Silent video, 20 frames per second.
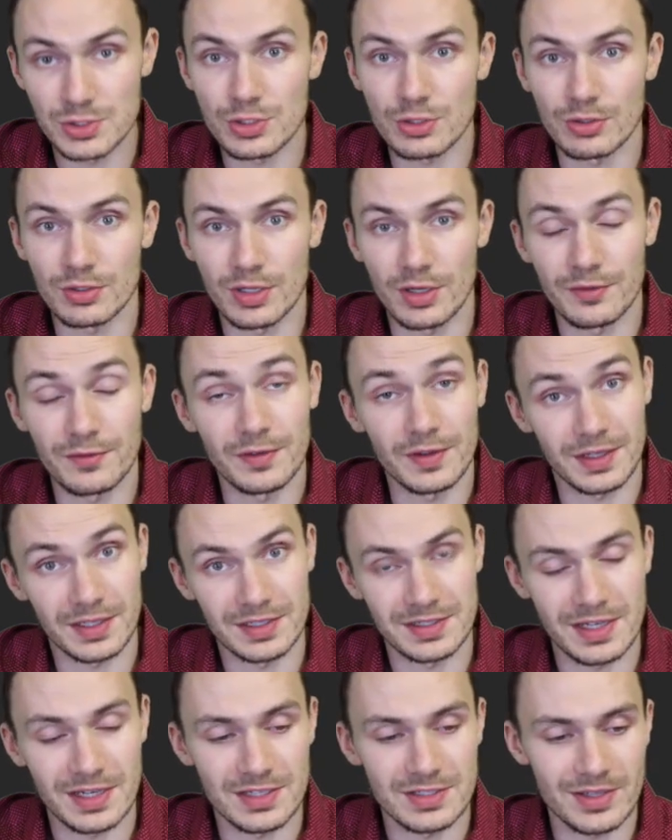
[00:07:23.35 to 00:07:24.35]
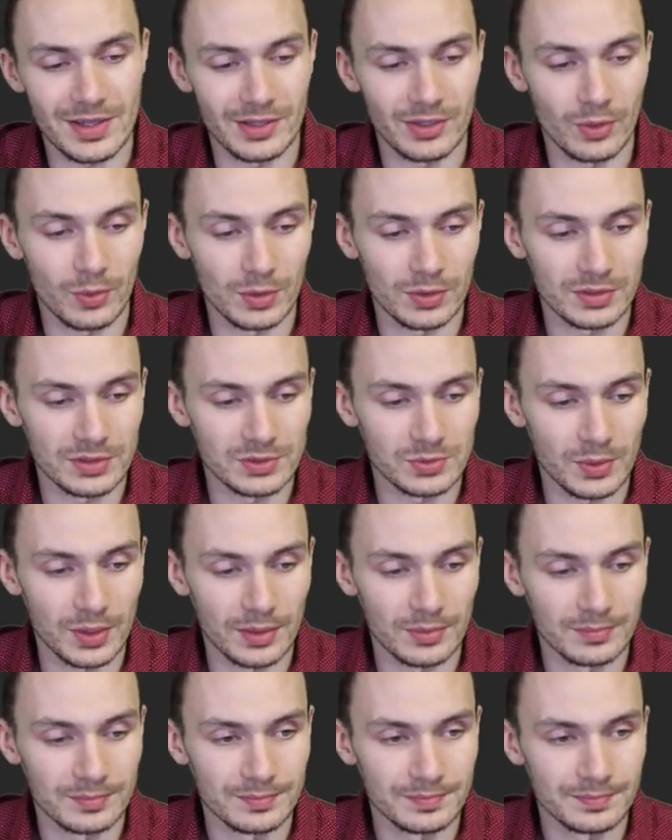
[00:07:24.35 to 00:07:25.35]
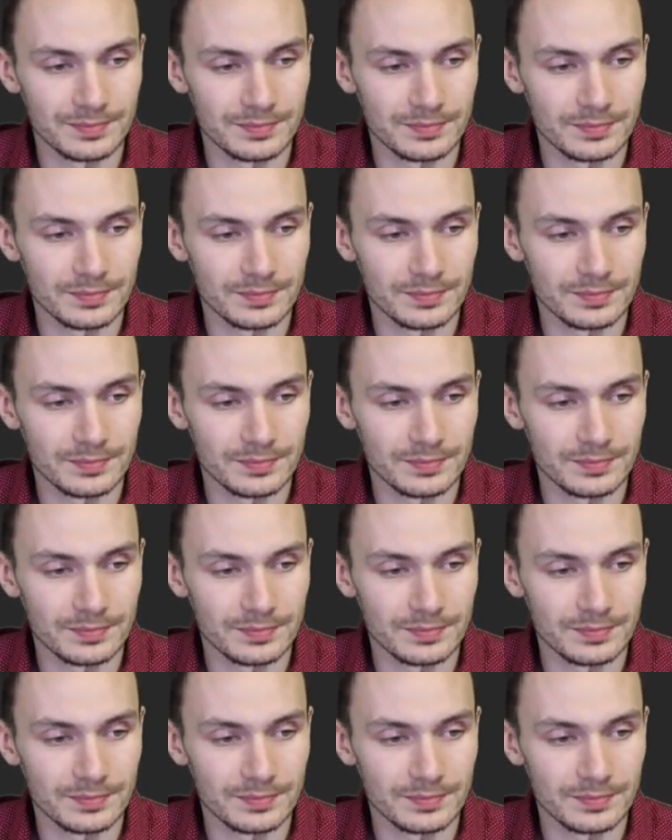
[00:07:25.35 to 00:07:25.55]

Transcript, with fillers: sure enough, it contains hello world as well.